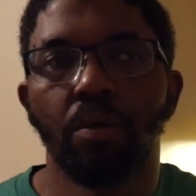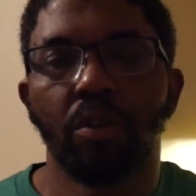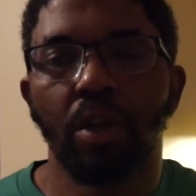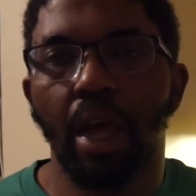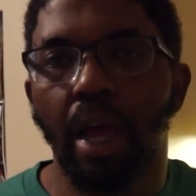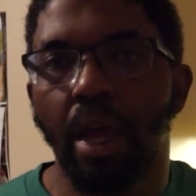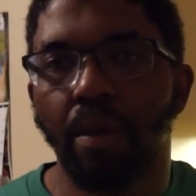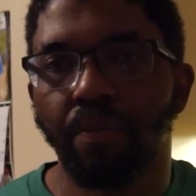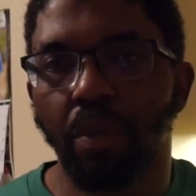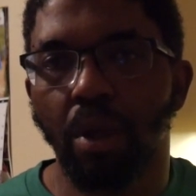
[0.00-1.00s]
today.
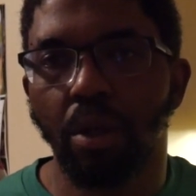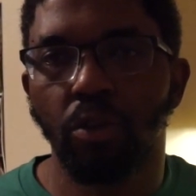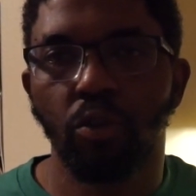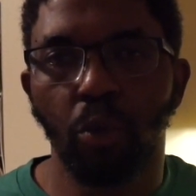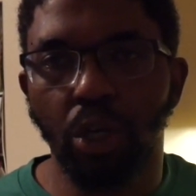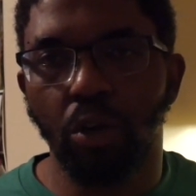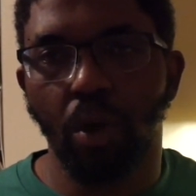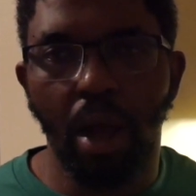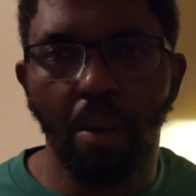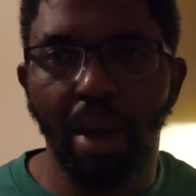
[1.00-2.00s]
Switched
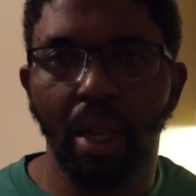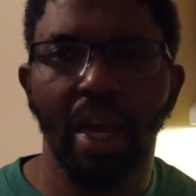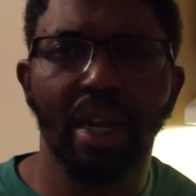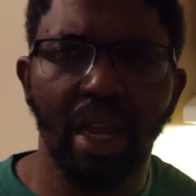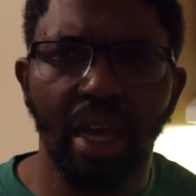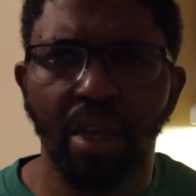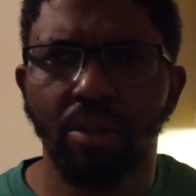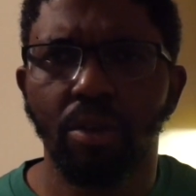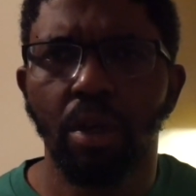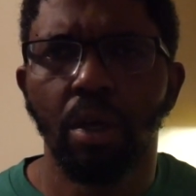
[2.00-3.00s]
around my leg
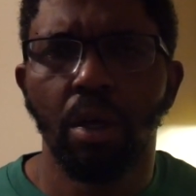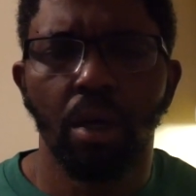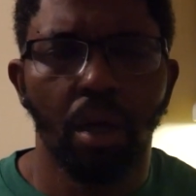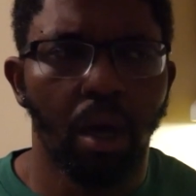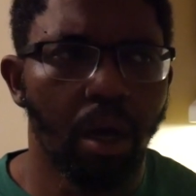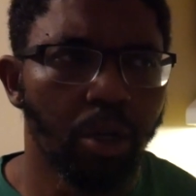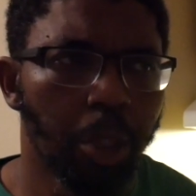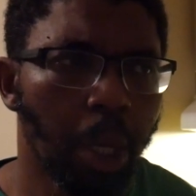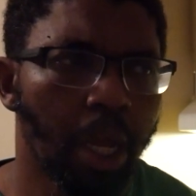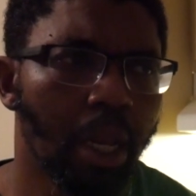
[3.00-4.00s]
days.
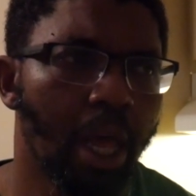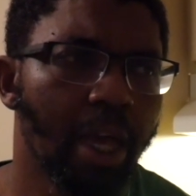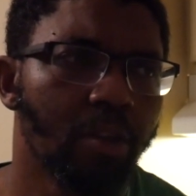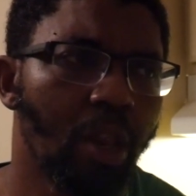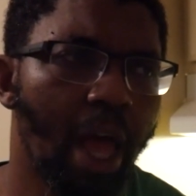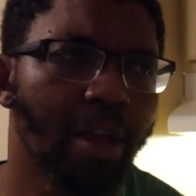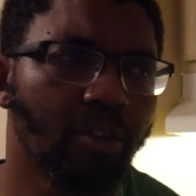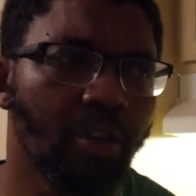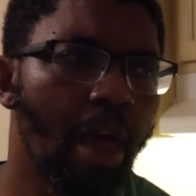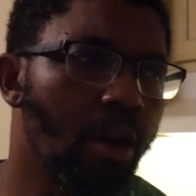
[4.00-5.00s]
Trained legs
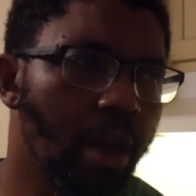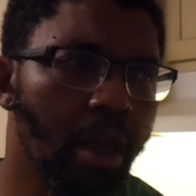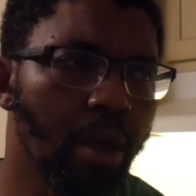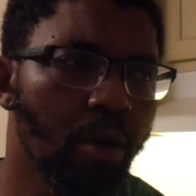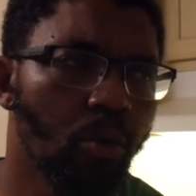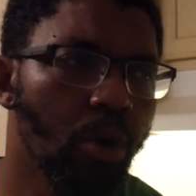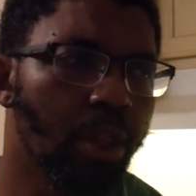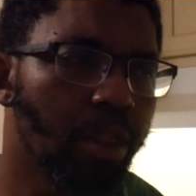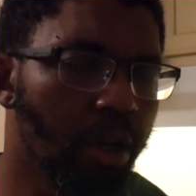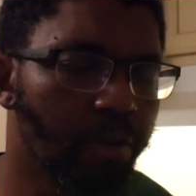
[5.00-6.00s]
last Saturday
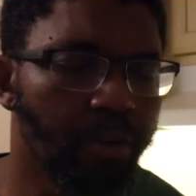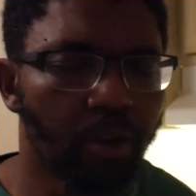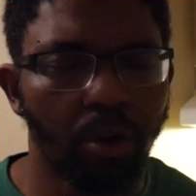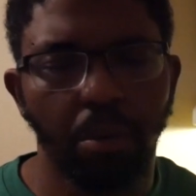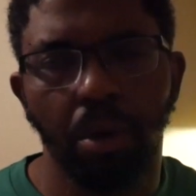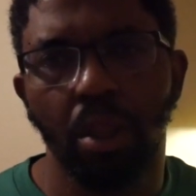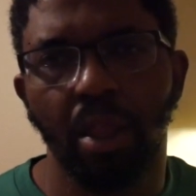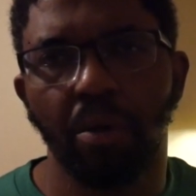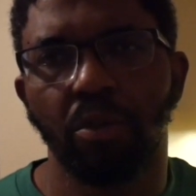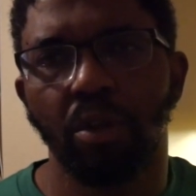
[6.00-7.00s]
with a fraternity brother
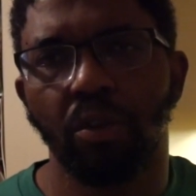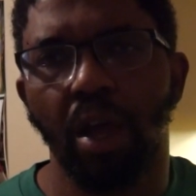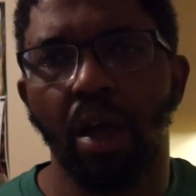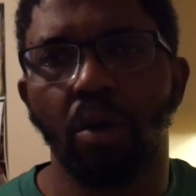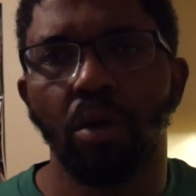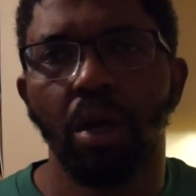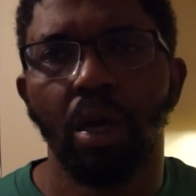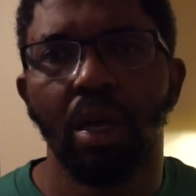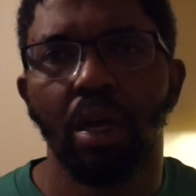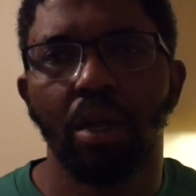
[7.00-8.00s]
that was in town,
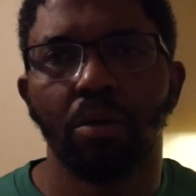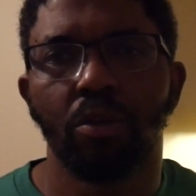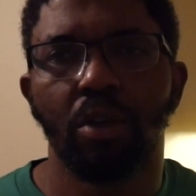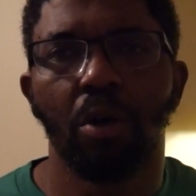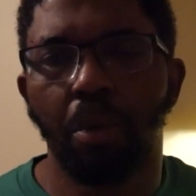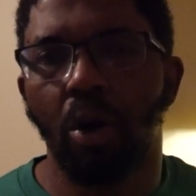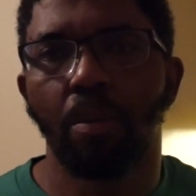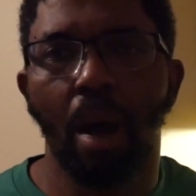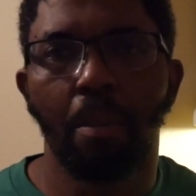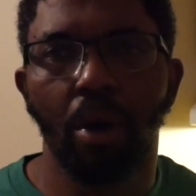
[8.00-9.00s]
and it was still part
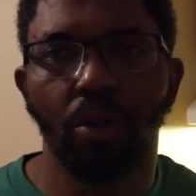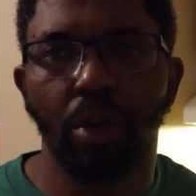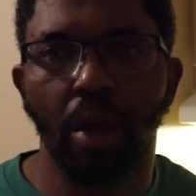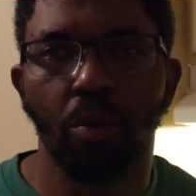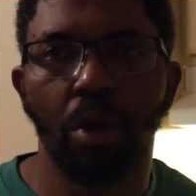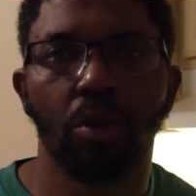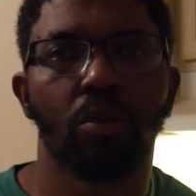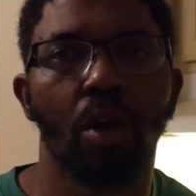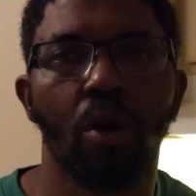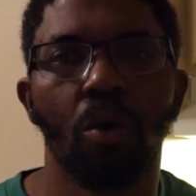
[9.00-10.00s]
of my birthday week.
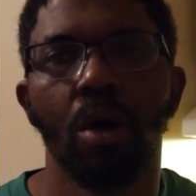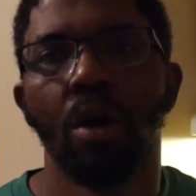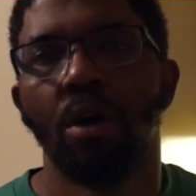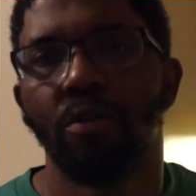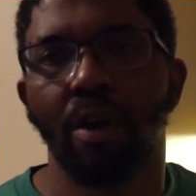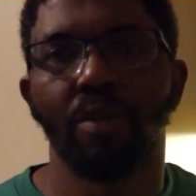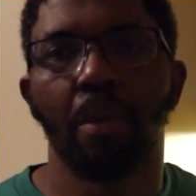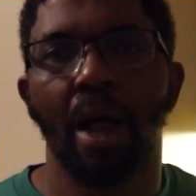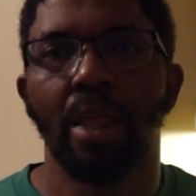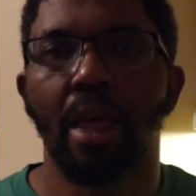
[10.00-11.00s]
So for
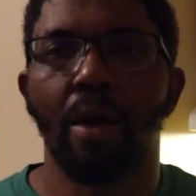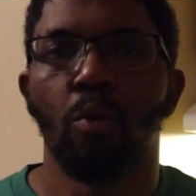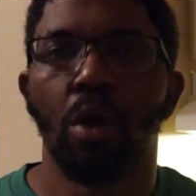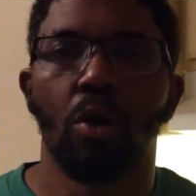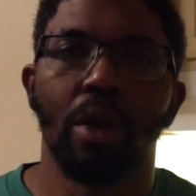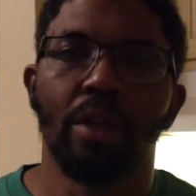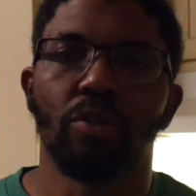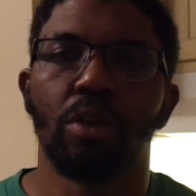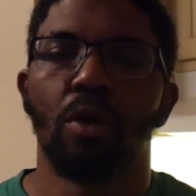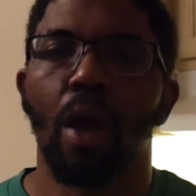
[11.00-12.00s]
everybody that went on
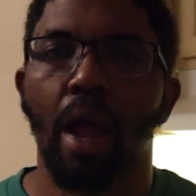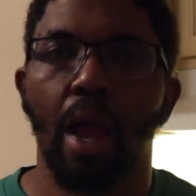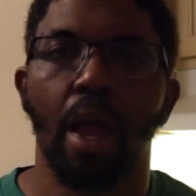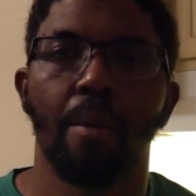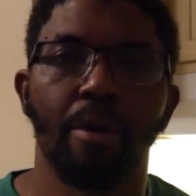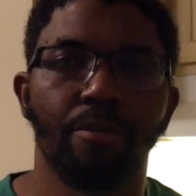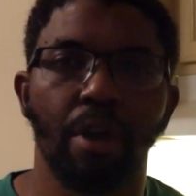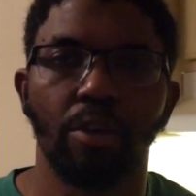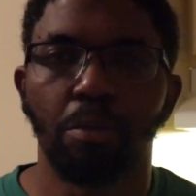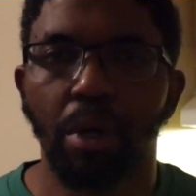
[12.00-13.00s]
Instagram and
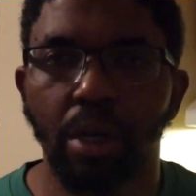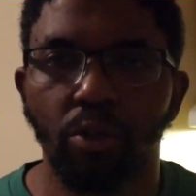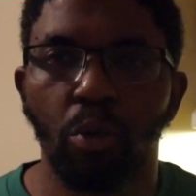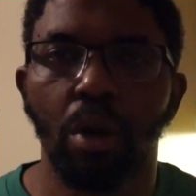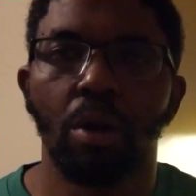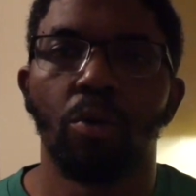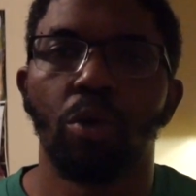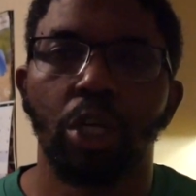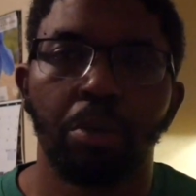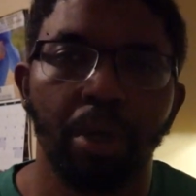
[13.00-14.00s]
Facebook and Twitter and
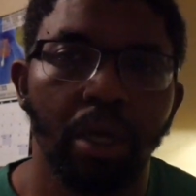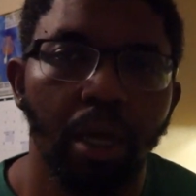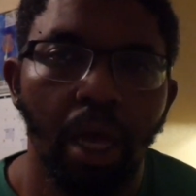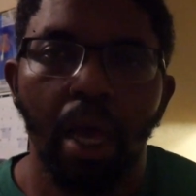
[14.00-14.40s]
wished me